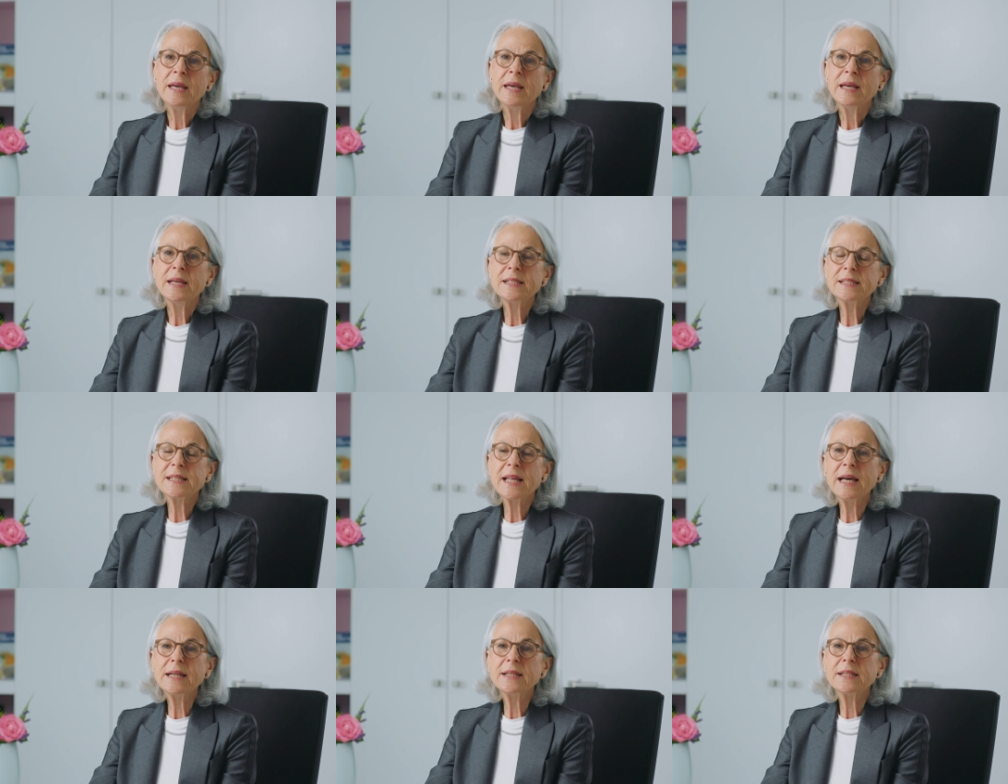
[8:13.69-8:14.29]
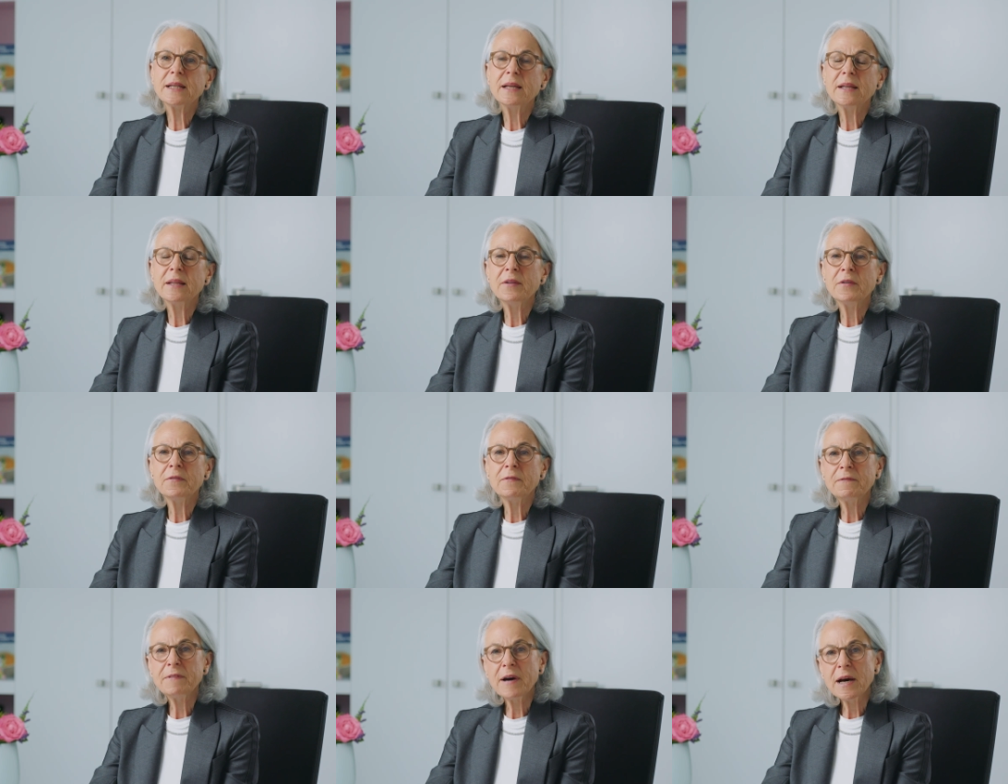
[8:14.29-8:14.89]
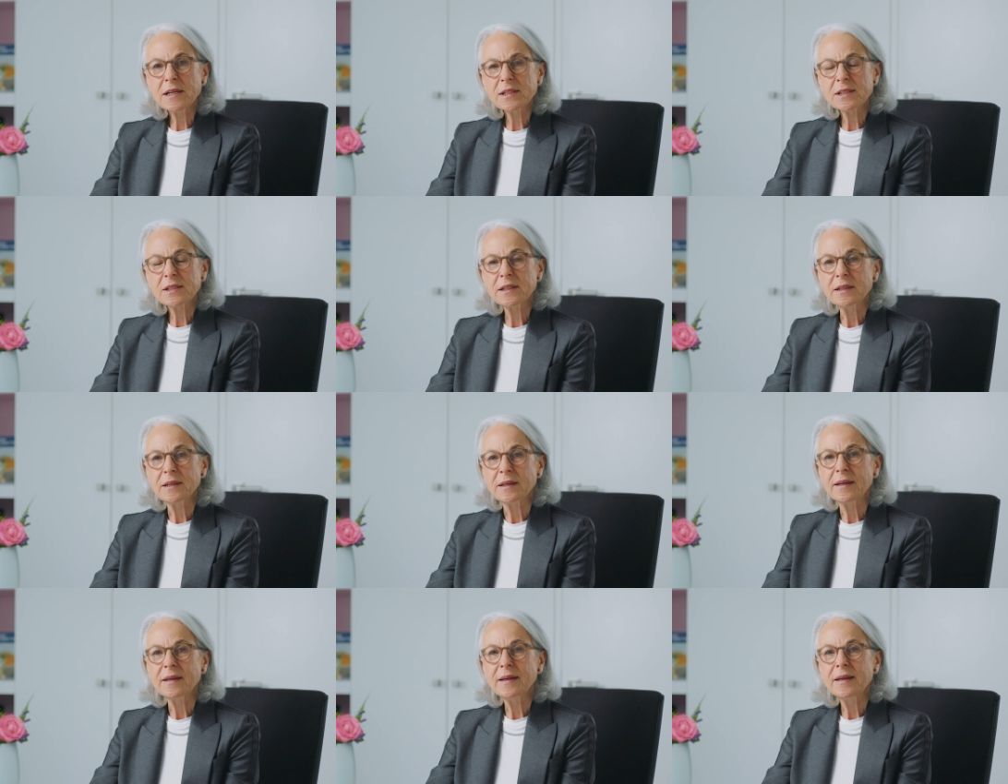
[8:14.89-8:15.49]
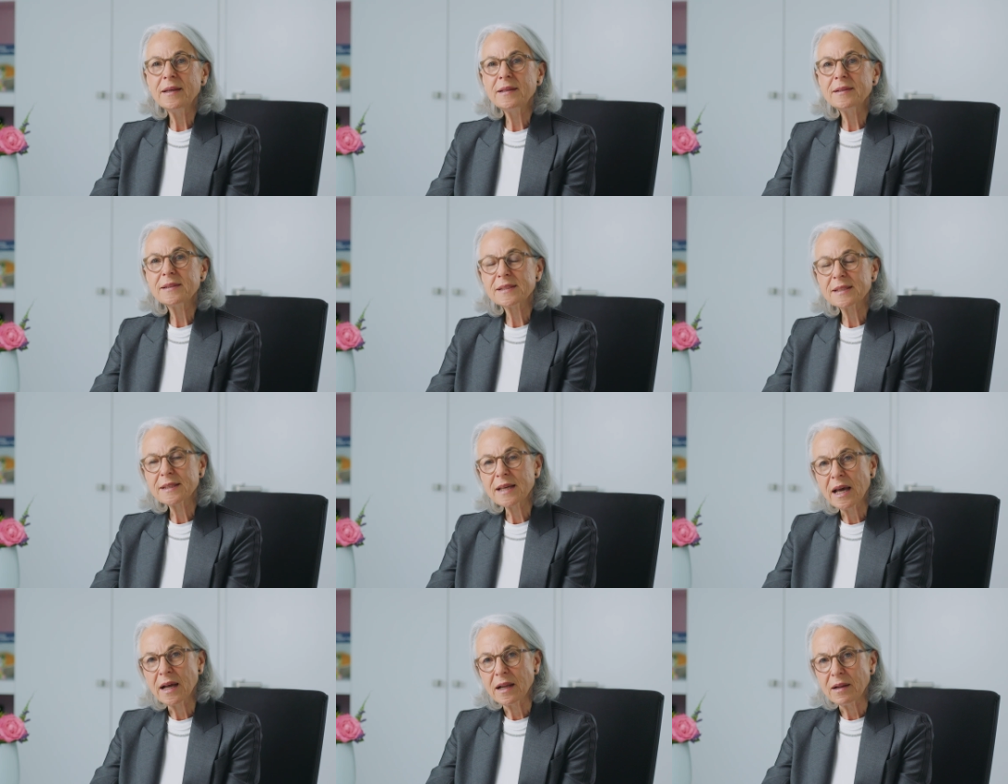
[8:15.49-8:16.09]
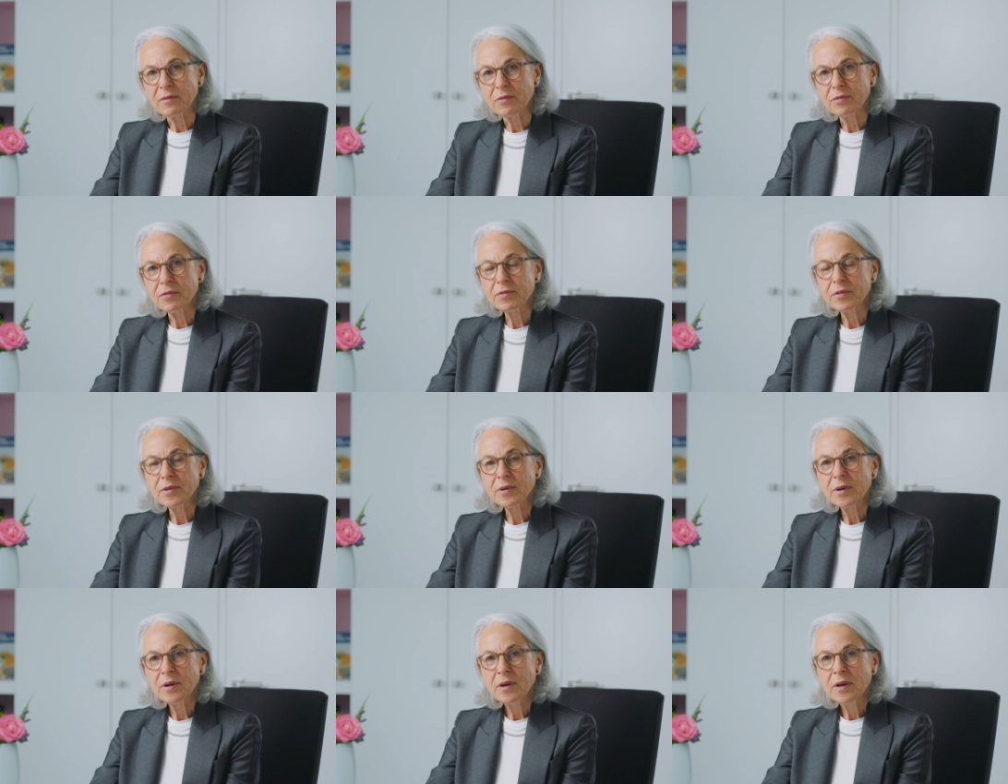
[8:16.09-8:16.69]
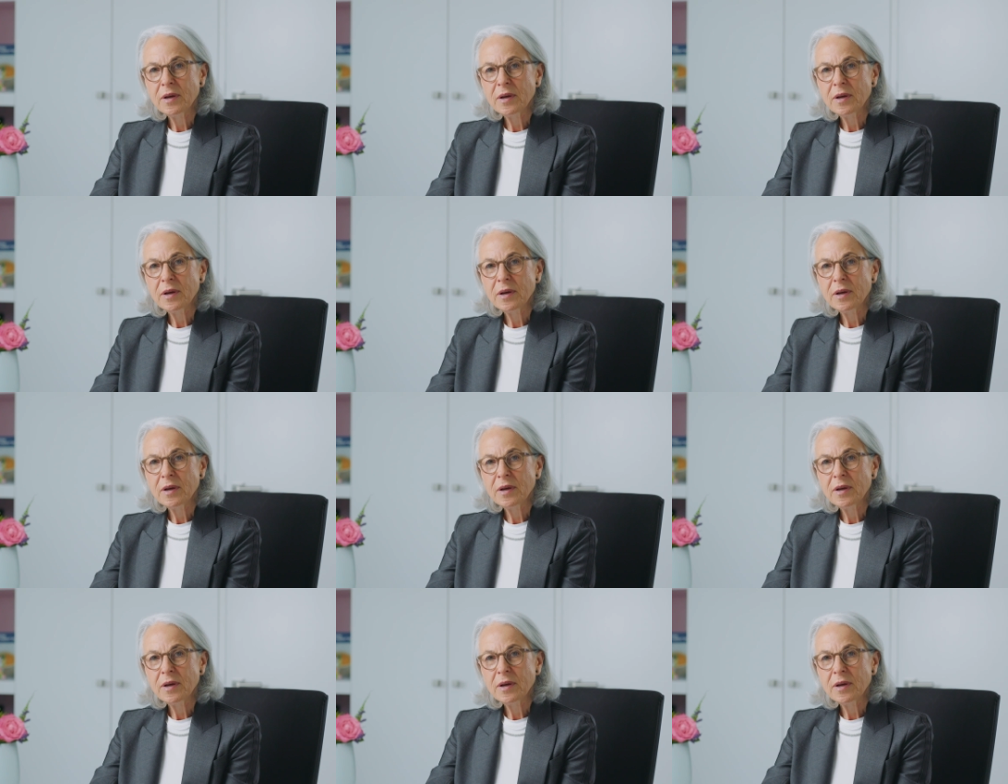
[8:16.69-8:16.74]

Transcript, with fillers: is that the fasting itself,